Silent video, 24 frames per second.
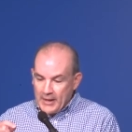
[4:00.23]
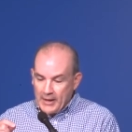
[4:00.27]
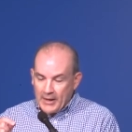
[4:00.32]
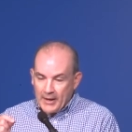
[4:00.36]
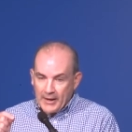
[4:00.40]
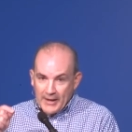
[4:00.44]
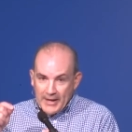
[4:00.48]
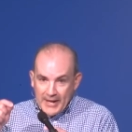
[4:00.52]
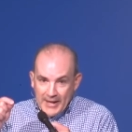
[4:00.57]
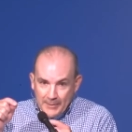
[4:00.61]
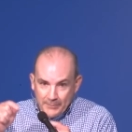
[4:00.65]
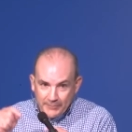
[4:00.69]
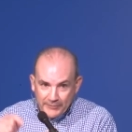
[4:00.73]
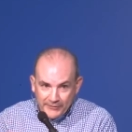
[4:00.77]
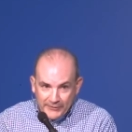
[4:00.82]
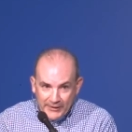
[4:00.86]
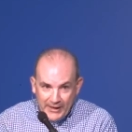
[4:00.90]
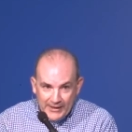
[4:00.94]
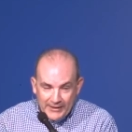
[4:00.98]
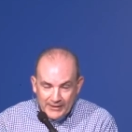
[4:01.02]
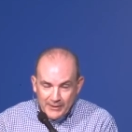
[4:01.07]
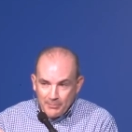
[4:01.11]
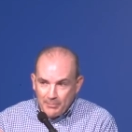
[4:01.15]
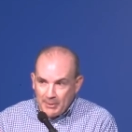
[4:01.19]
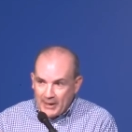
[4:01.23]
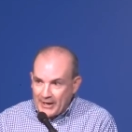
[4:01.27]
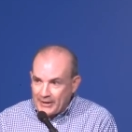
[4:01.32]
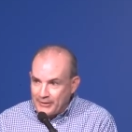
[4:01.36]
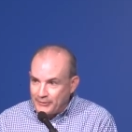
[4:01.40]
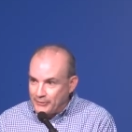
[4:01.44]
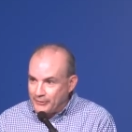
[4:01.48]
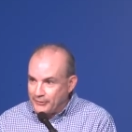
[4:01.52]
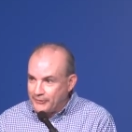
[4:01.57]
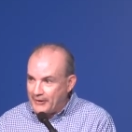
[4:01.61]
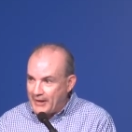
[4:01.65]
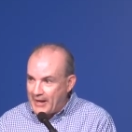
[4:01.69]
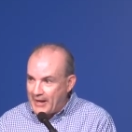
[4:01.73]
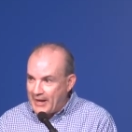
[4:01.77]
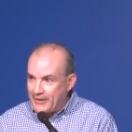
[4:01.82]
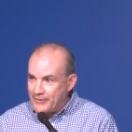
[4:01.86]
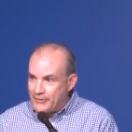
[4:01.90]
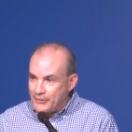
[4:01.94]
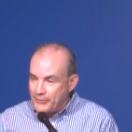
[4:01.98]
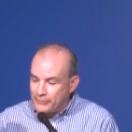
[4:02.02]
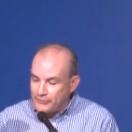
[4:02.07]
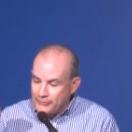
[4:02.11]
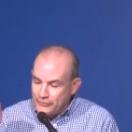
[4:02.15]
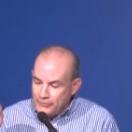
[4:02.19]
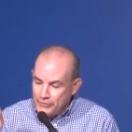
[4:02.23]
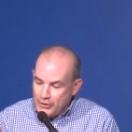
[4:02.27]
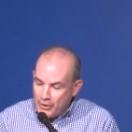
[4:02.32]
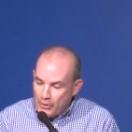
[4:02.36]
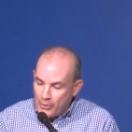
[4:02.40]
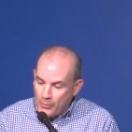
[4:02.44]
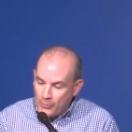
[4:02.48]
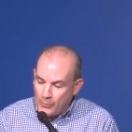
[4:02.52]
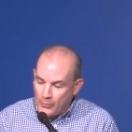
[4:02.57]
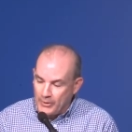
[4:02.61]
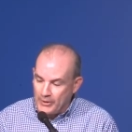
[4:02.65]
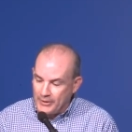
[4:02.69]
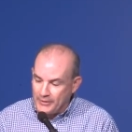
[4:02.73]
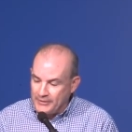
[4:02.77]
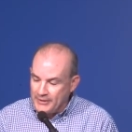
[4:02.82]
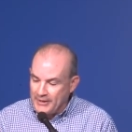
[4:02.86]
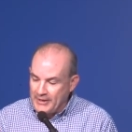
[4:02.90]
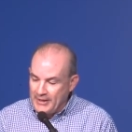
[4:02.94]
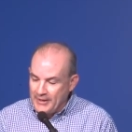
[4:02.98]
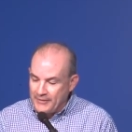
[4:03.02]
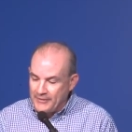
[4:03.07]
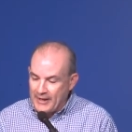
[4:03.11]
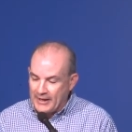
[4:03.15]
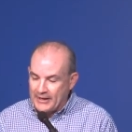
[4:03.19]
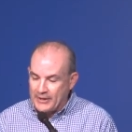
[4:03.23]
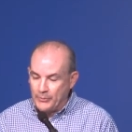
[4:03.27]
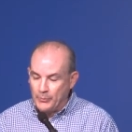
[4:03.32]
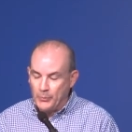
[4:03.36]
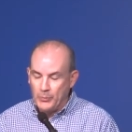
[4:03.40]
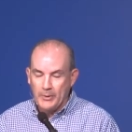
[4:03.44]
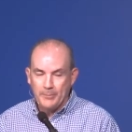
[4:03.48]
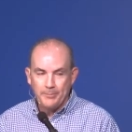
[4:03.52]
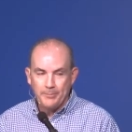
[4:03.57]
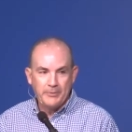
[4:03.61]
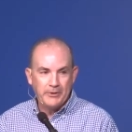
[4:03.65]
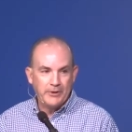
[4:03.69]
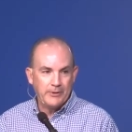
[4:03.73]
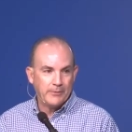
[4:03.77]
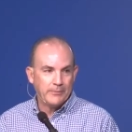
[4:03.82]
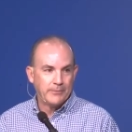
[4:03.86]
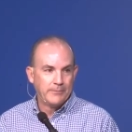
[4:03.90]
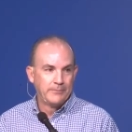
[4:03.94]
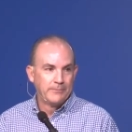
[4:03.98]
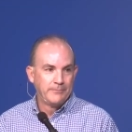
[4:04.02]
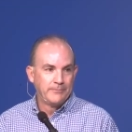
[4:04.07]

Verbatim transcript: uh, Him standing by your side, there's no one that can whip you.